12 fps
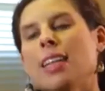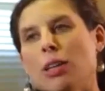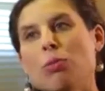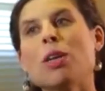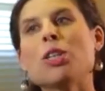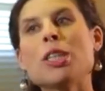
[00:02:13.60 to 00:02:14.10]

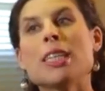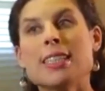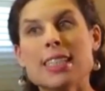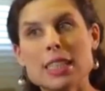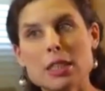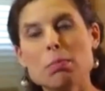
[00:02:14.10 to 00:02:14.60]
that Russia
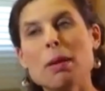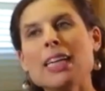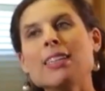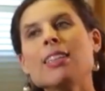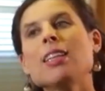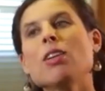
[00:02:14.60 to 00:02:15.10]
is
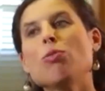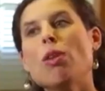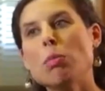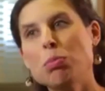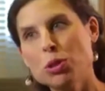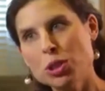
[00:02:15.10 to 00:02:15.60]
expecting a
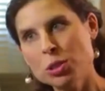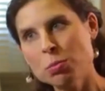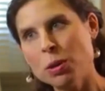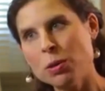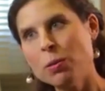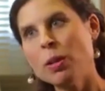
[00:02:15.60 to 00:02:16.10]

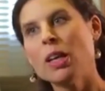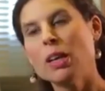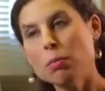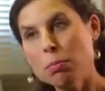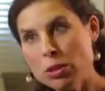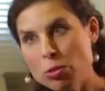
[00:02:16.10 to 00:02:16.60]
rapprochement
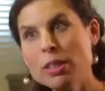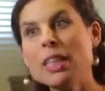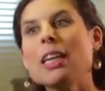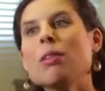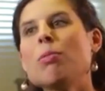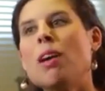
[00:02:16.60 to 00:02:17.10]

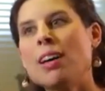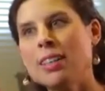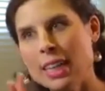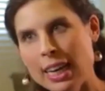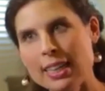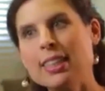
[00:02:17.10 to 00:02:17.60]
between
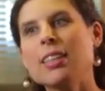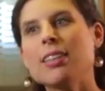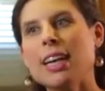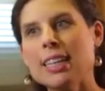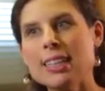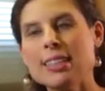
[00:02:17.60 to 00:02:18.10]
Iran and the
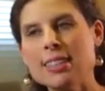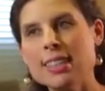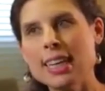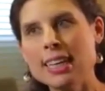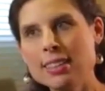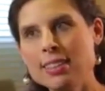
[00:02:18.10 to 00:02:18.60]
United
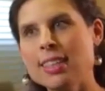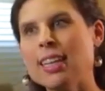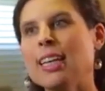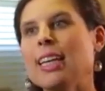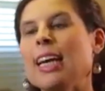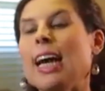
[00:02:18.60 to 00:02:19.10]
States
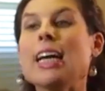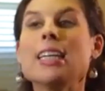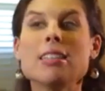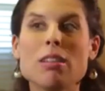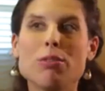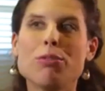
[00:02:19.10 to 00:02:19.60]
and
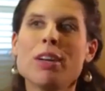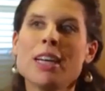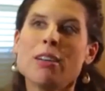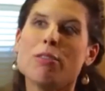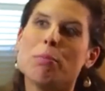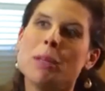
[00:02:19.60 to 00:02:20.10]
is
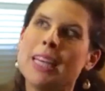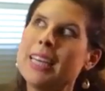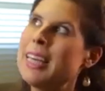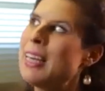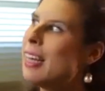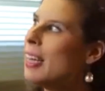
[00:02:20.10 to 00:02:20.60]
afraid of
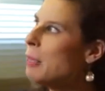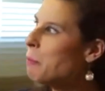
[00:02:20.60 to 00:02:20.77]
being